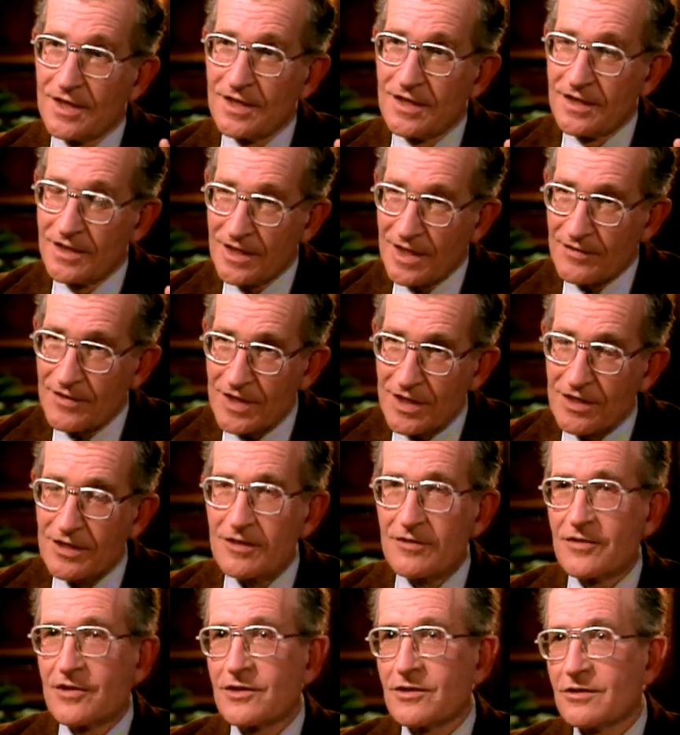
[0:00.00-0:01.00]
You have the other
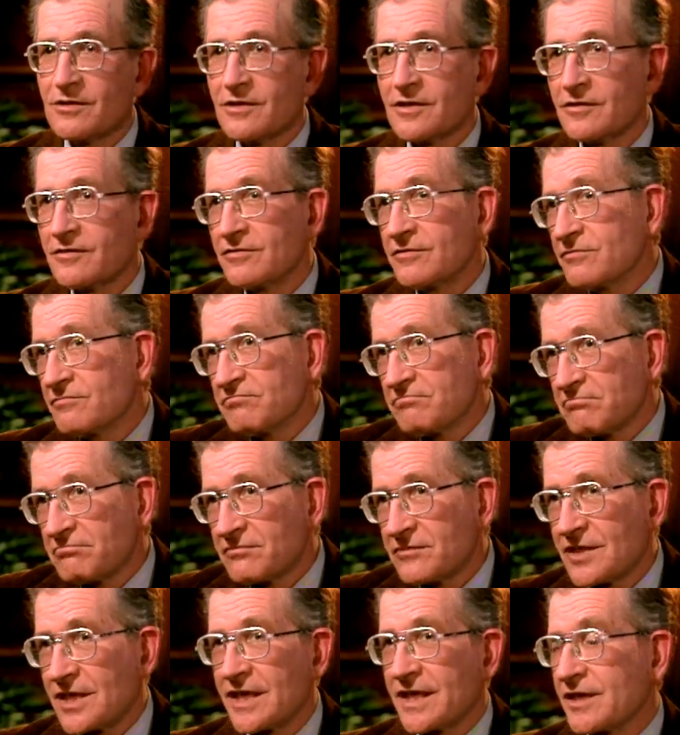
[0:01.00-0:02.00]
view of,
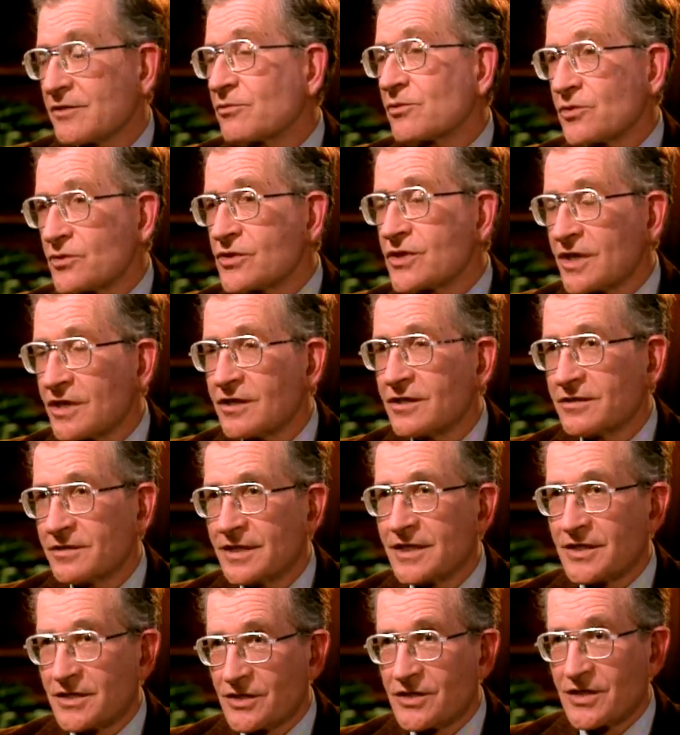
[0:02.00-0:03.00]
say, Rousseau
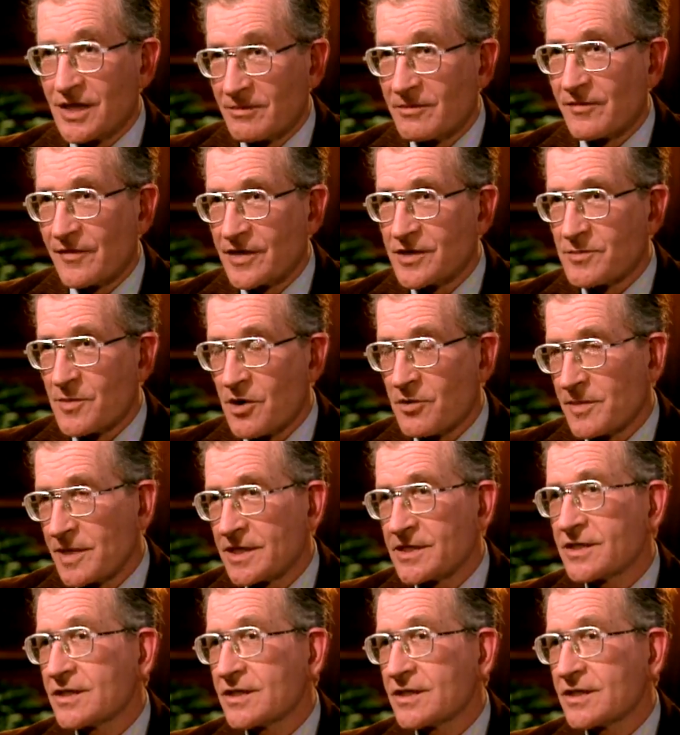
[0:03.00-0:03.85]
in some of his moments,